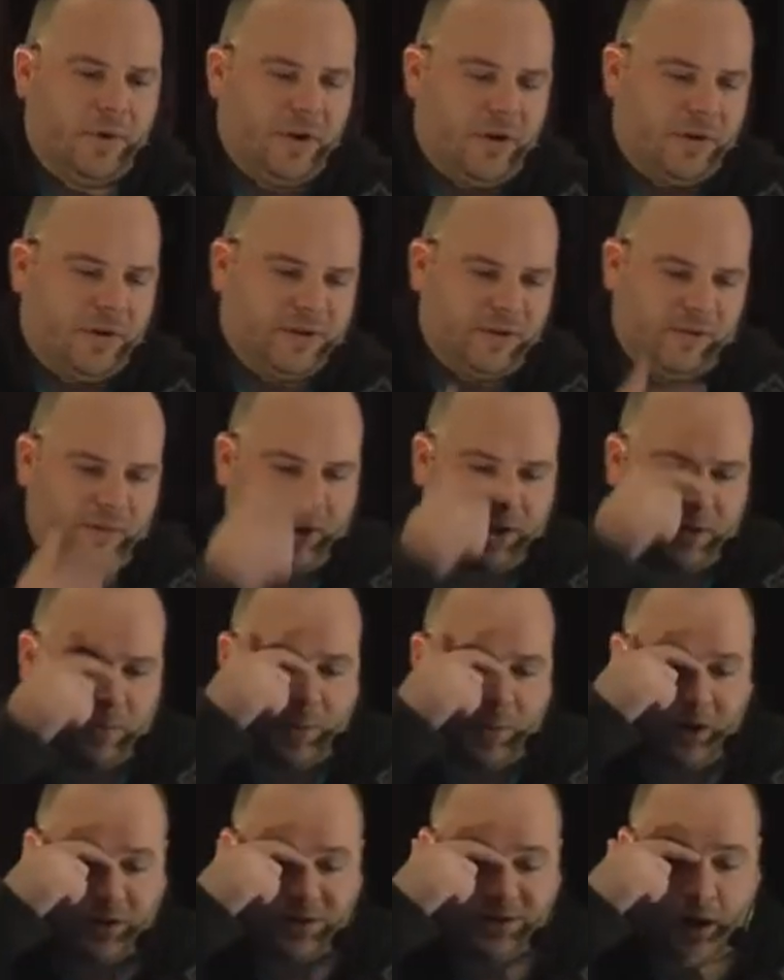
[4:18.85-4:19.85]
here as a link
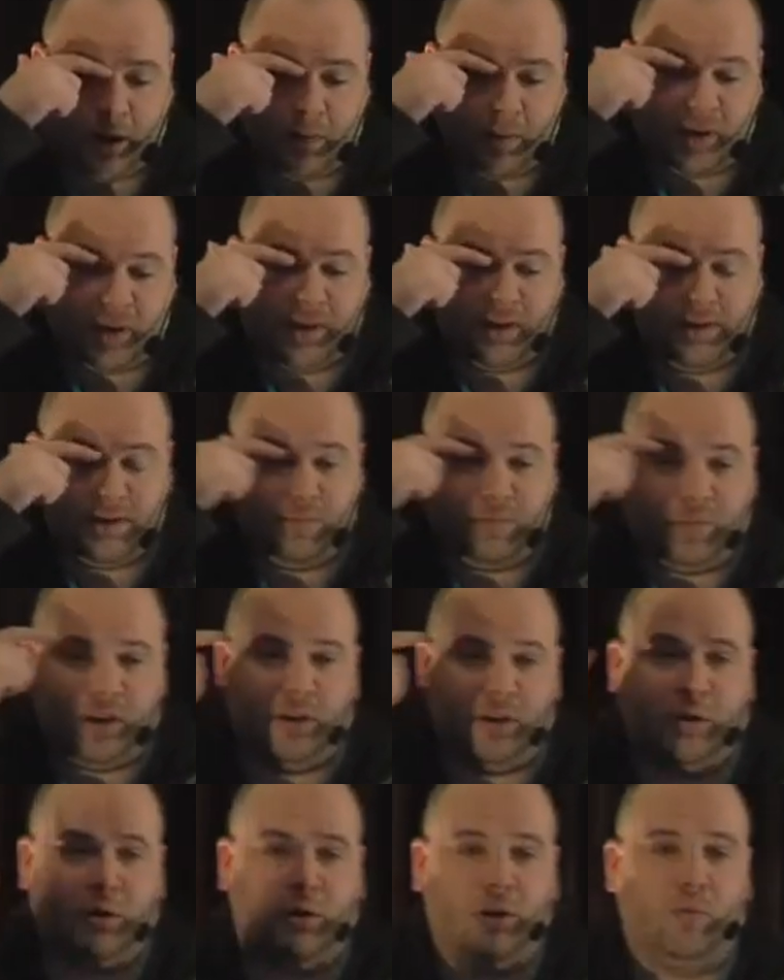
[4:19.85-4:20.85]
Balsamiq as being
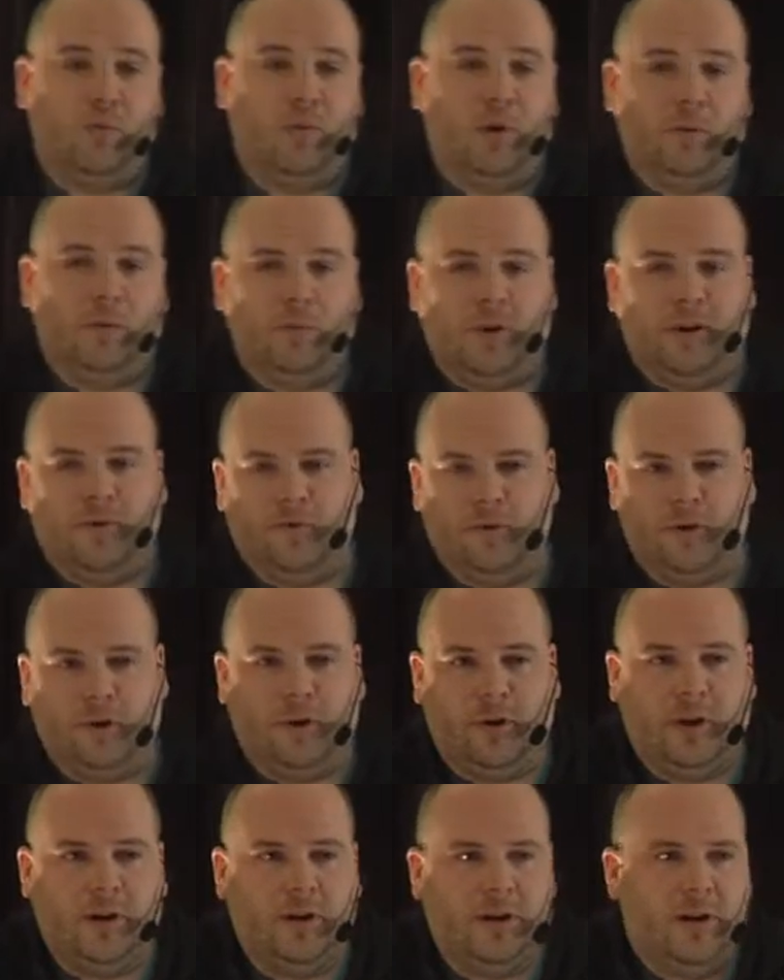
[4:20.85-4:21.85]
a good one, but
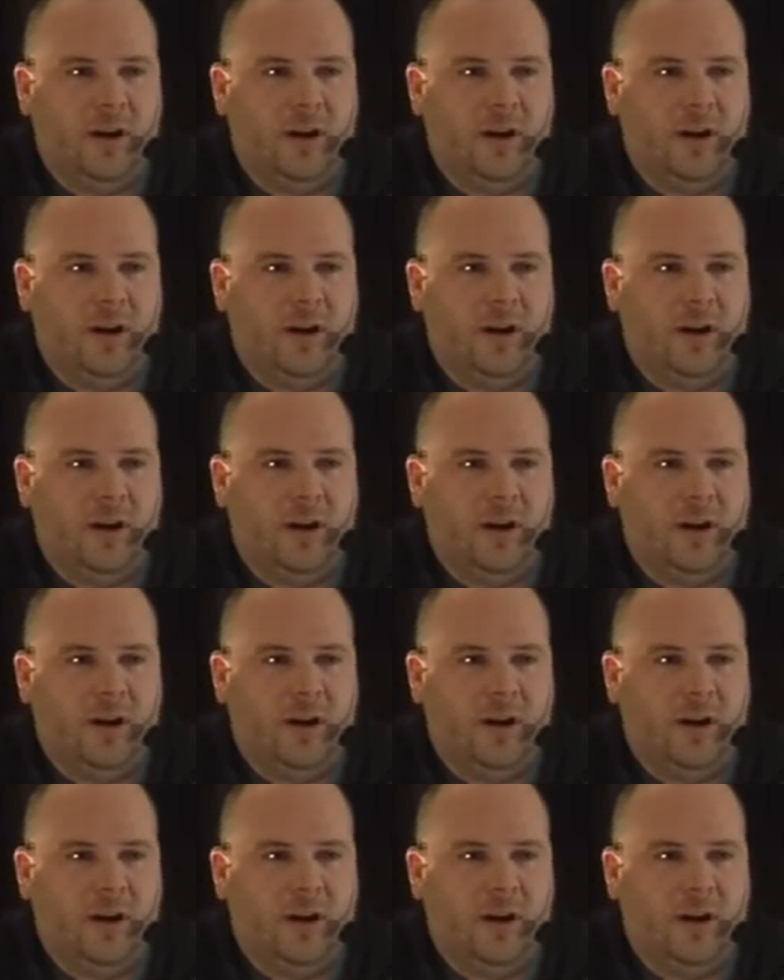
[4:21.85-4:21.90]
really